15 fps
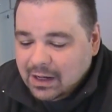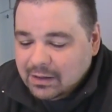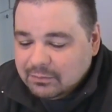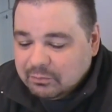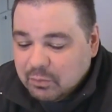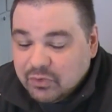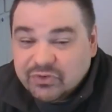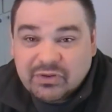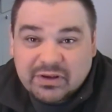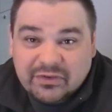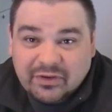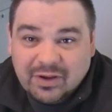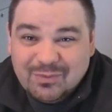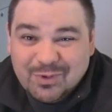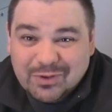Most
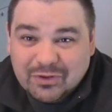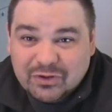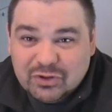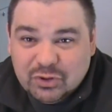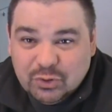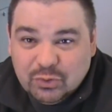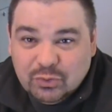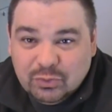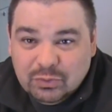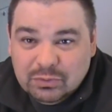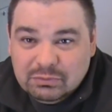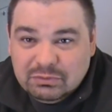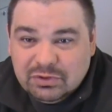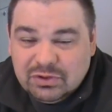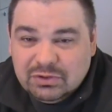things come with a 2
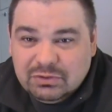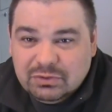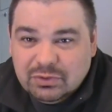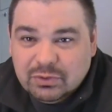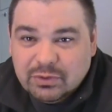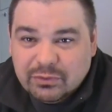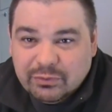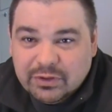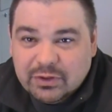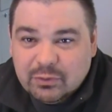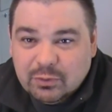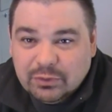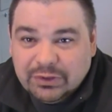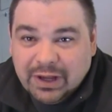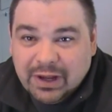to 3
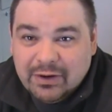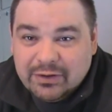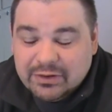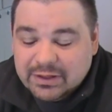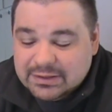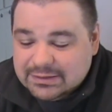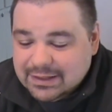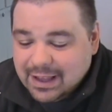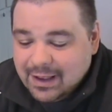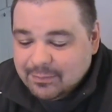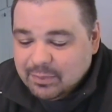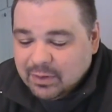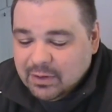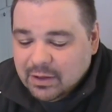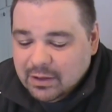cooldown, and then
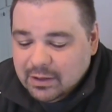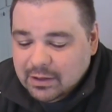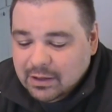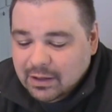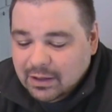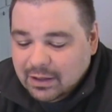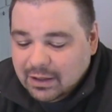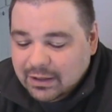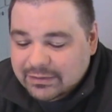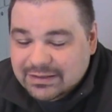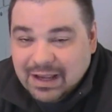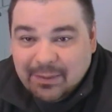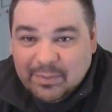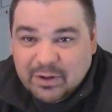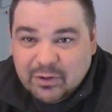tap
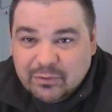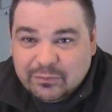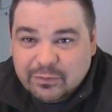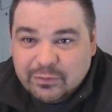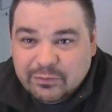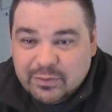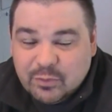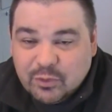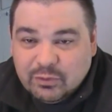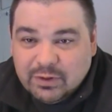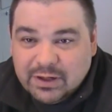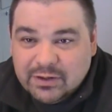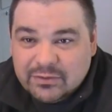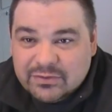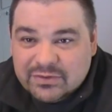it out for 3 more
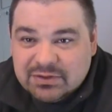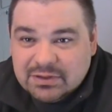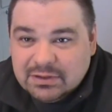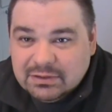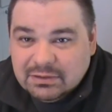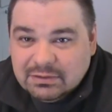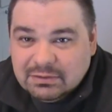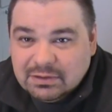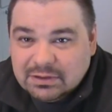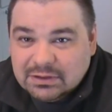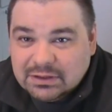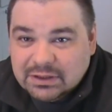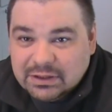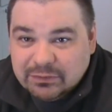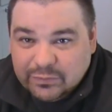rounds
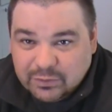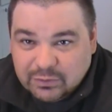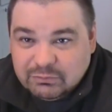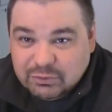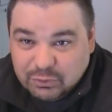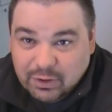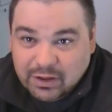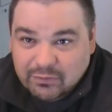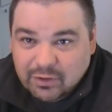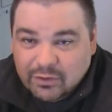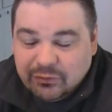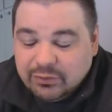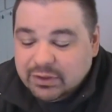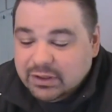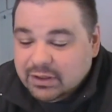if you do have all
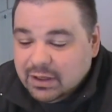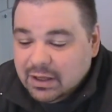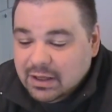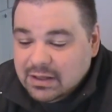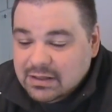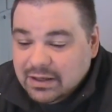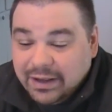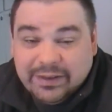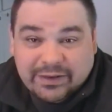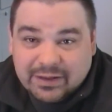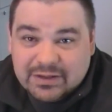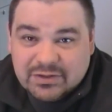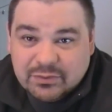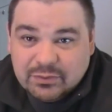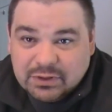3. I think
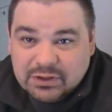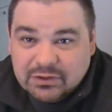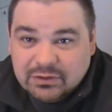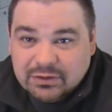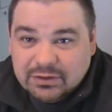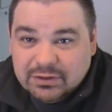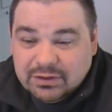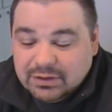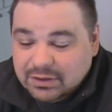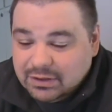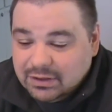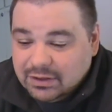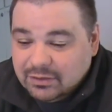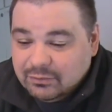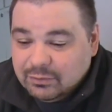that's a really
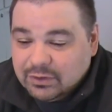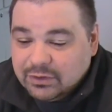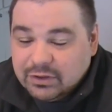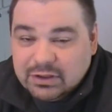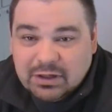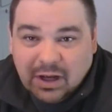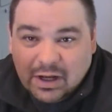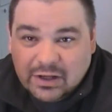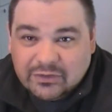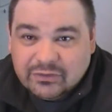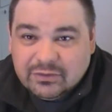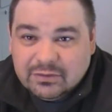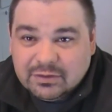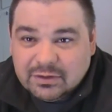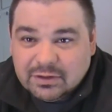good cost